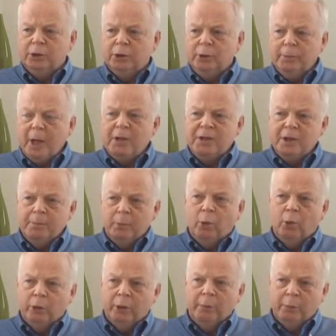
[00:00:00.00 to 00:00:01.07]
two most
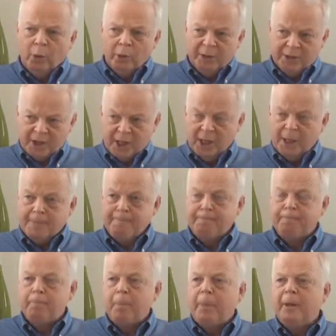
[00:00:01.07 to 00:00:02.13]
important points are,
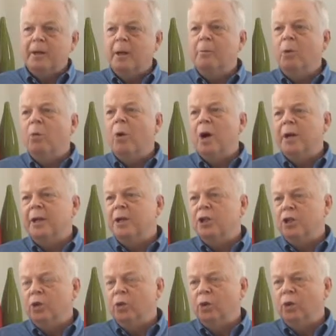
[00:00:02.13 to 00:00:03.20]
number one,
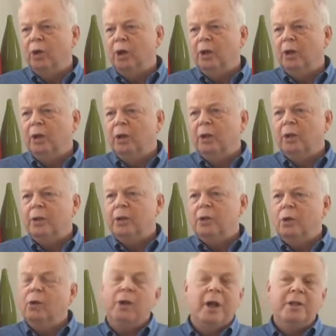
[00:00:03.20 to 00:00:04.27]
ensure
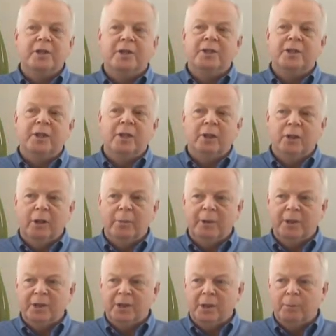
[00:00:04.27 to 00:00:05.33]
your agency
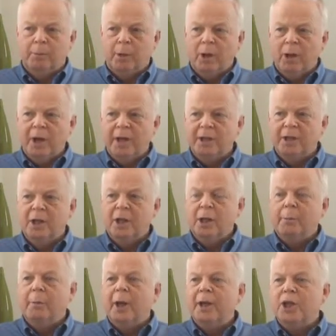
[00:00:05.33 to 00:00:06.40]
agreement is compliant
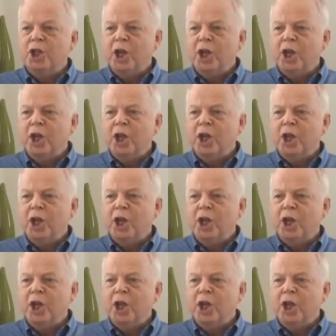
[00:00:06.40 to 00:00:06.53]
by